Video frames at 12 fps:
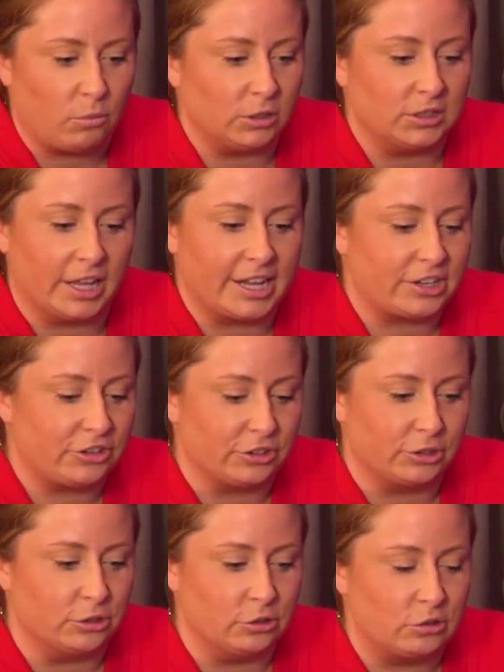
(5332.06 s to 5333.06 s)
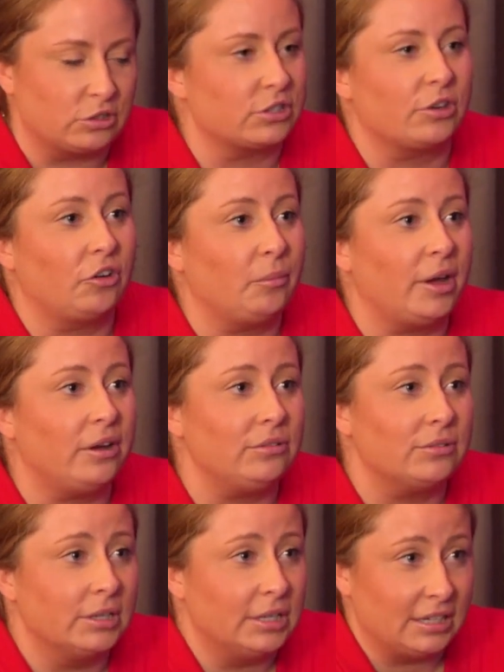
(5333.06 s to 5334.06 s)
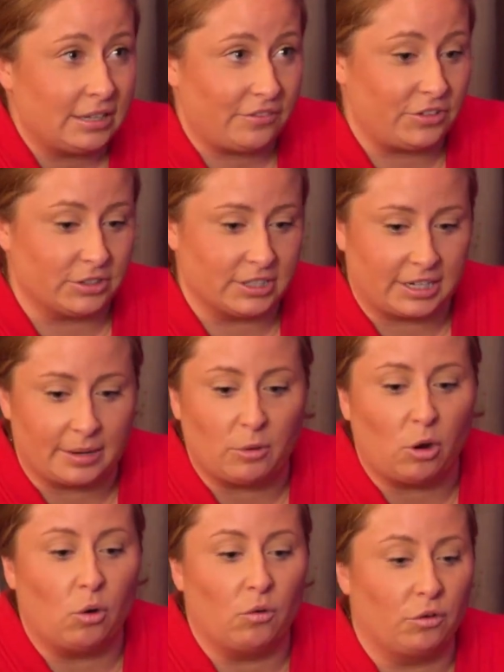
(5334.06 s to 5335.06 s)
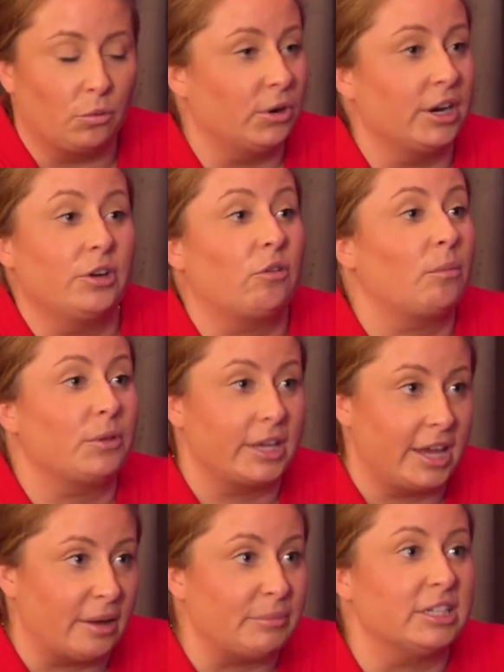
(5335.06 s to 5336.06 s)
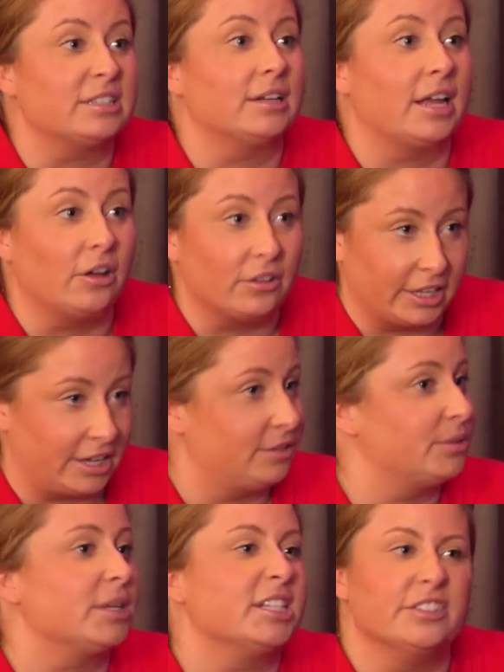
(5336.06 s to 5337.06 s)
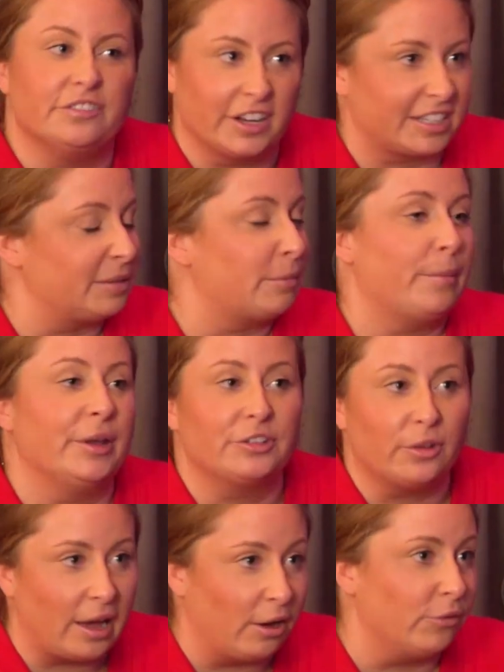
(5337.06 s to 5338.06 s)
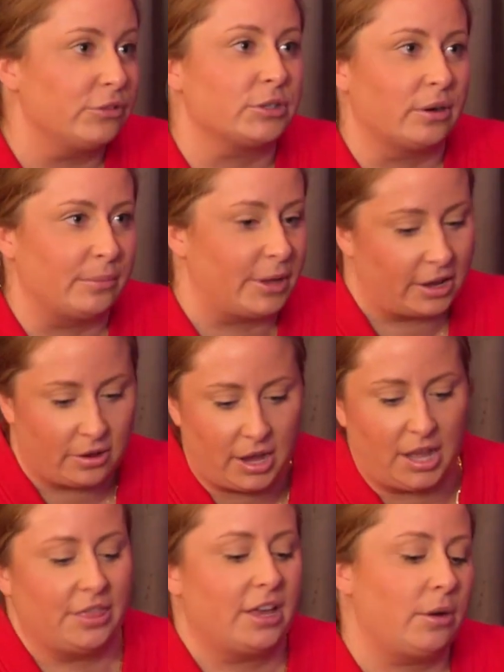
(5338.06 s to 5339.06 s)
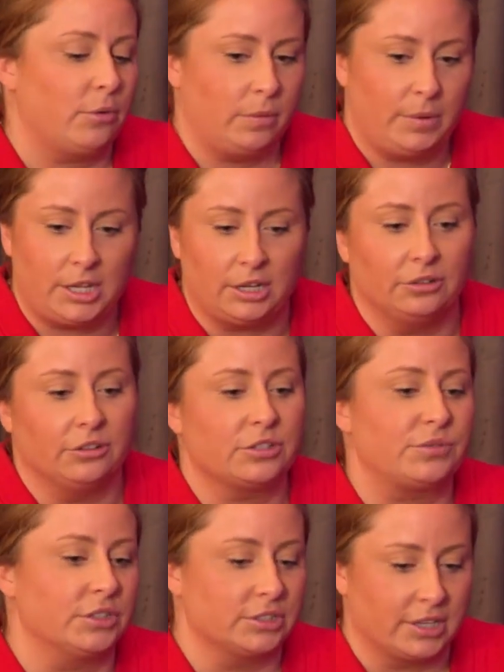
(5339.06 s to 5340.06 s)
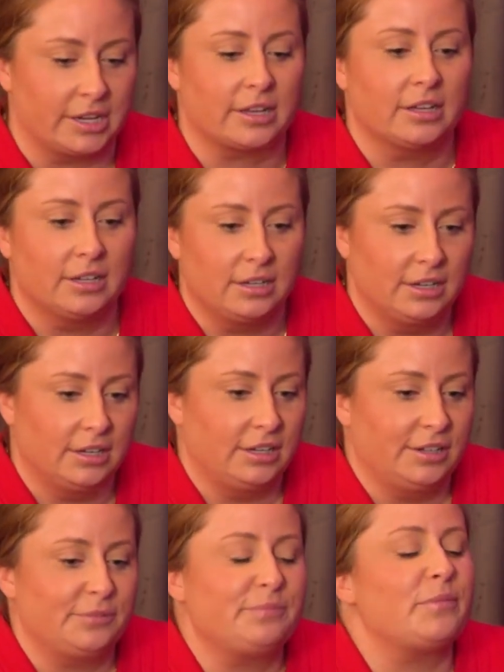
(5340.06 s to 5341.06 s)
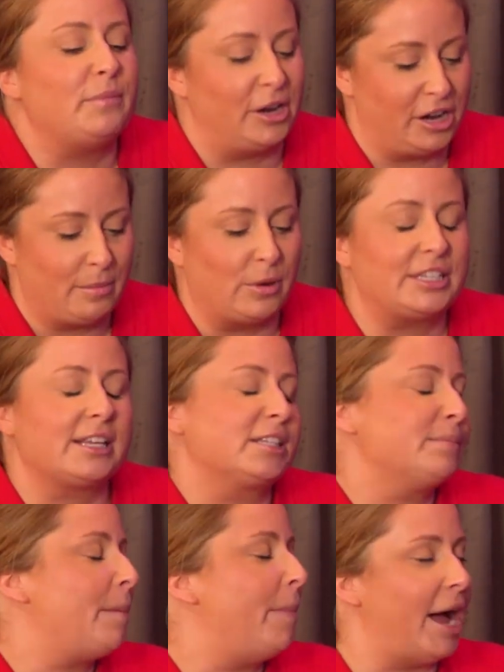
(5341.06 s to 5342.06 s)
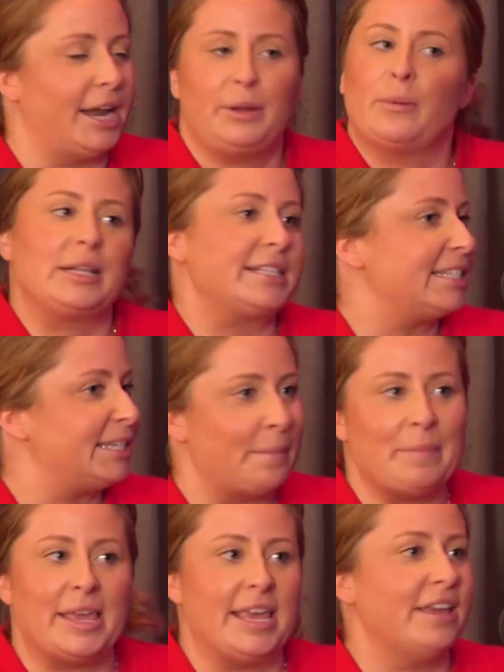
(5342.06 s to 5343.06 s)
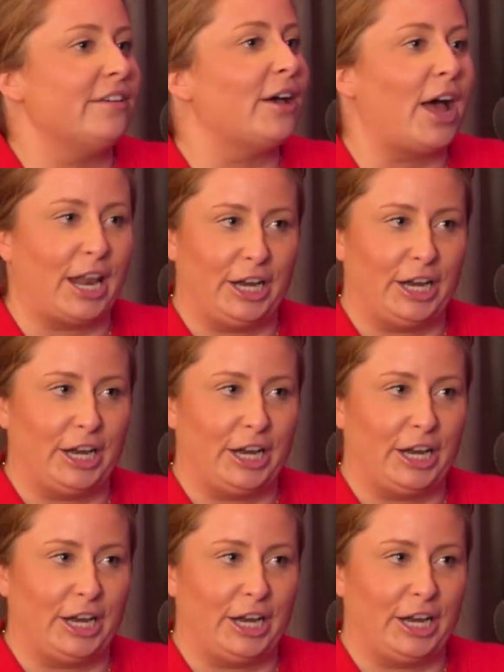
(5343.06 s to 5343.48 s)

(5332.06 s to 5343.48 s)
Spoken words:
would like to lose a certain amount. Feels like I'm over what I normally am, and it's unhealthy. Like it's affecting my mental health. So I'm like, okay, I think I want to be here. This feels like, Mariam always says, my body wants to be